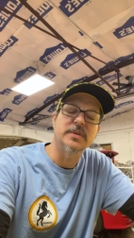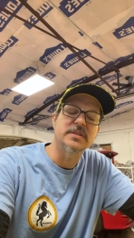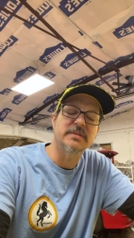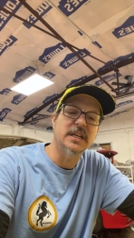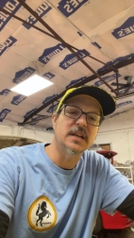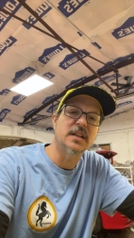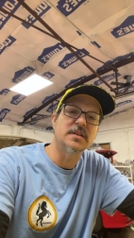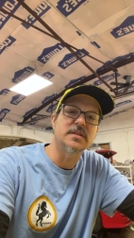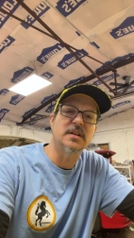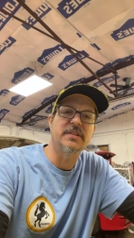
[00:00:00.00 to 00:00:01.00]
once we get
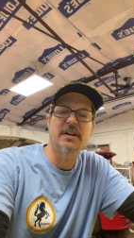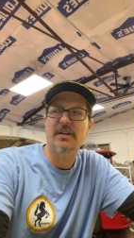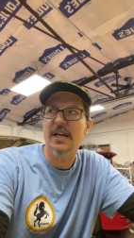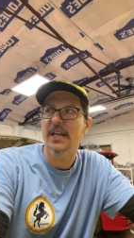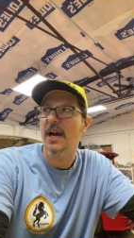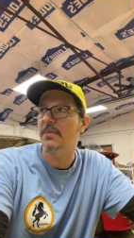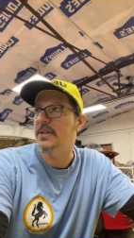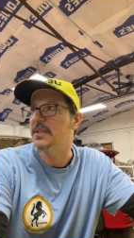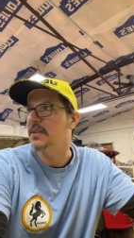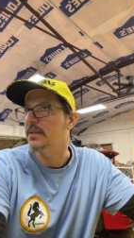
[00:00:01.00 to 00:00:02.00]
closer to the event. Right now, we're
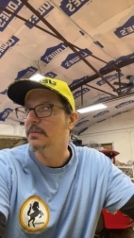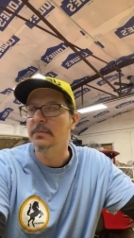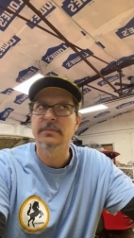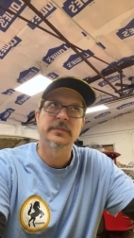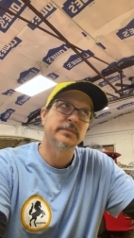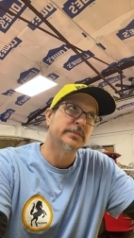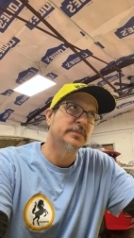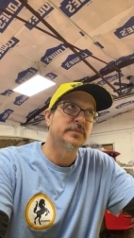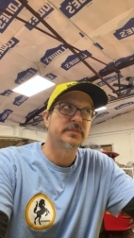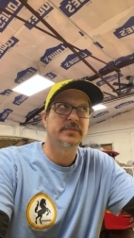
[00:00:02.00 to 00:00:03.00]
still
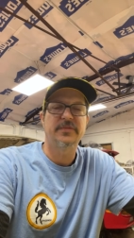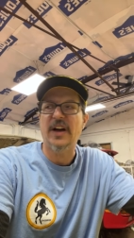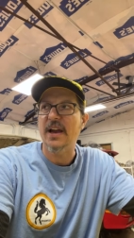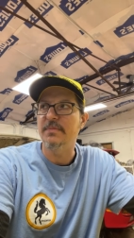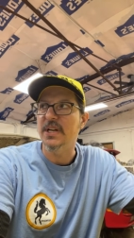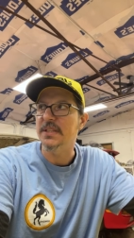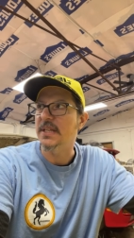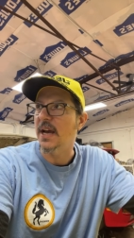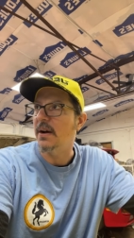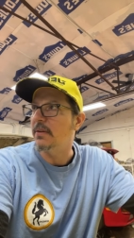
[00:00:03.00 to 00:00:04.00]
5 months
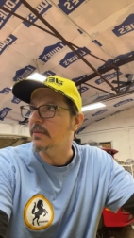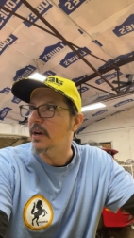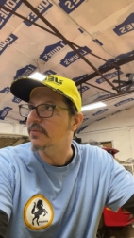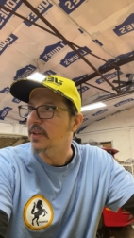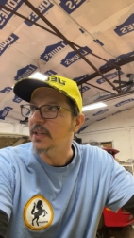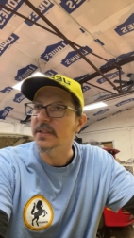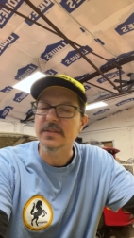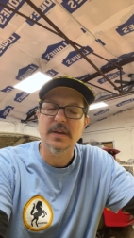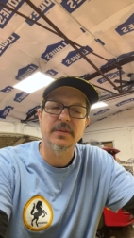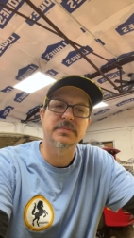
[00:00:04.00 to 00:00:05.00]
out, roughly, so.